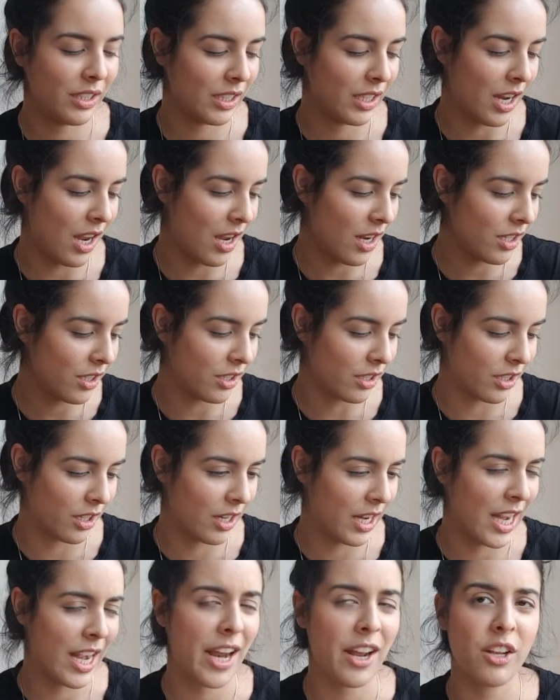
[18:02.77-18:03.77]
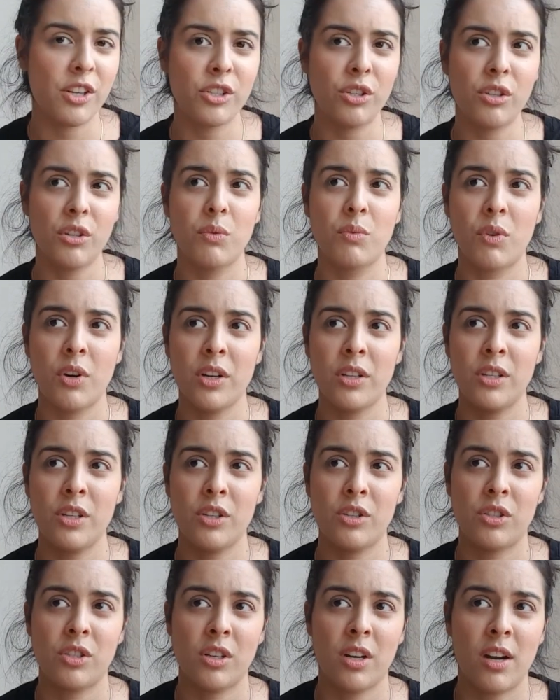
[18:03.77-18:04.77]
concert, and I also wore
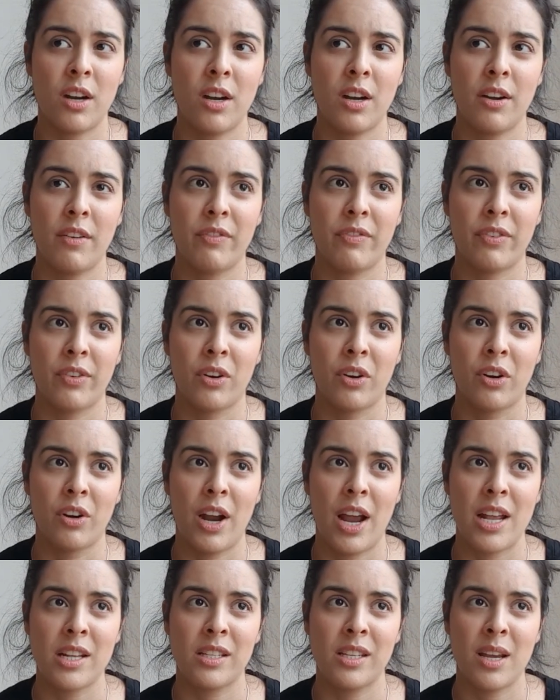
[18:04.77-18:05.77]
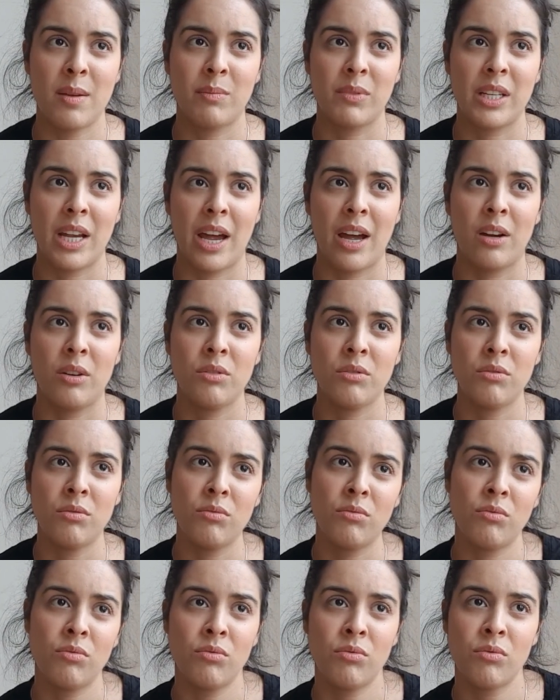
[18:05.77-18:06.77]
this shirt for SM
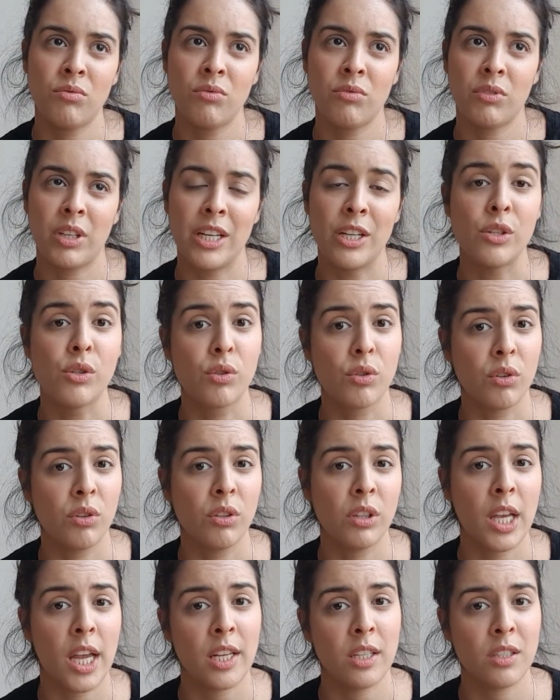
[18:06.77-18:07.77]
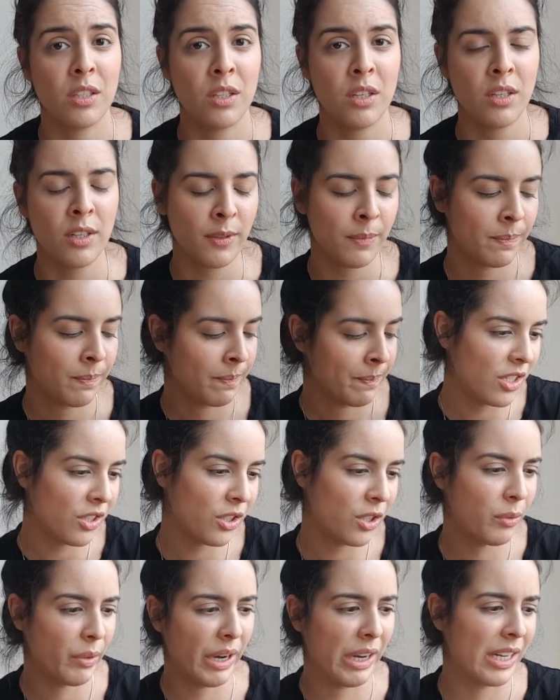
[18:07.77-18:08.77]
Town in Seoul last year, just
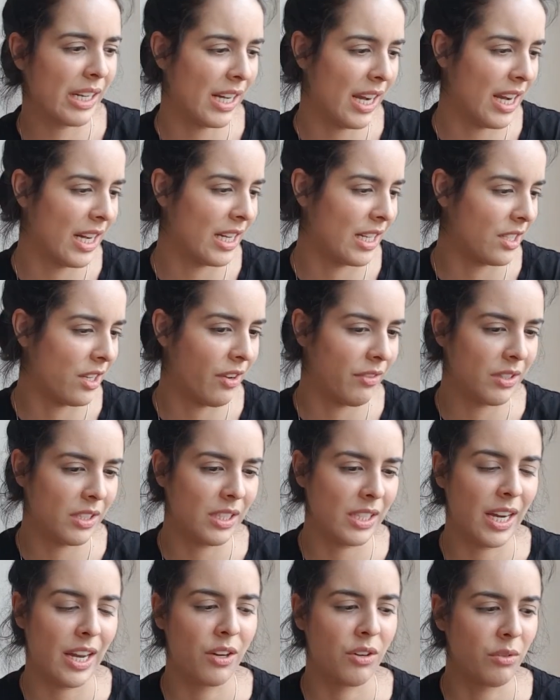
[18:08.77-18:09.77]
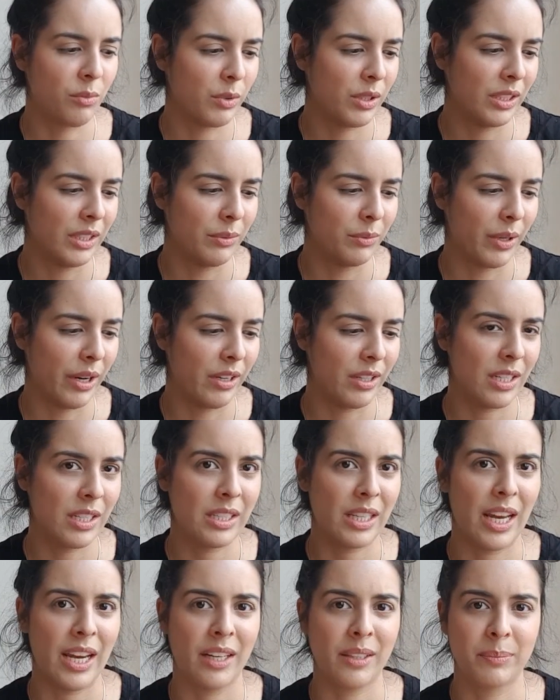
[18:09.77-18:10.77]
to wear it again, because obviously I don't really wear this
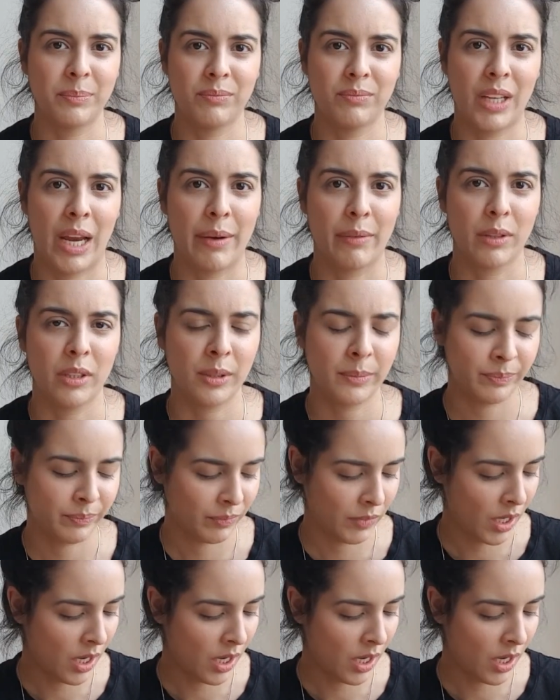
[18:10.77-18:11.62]
like ever.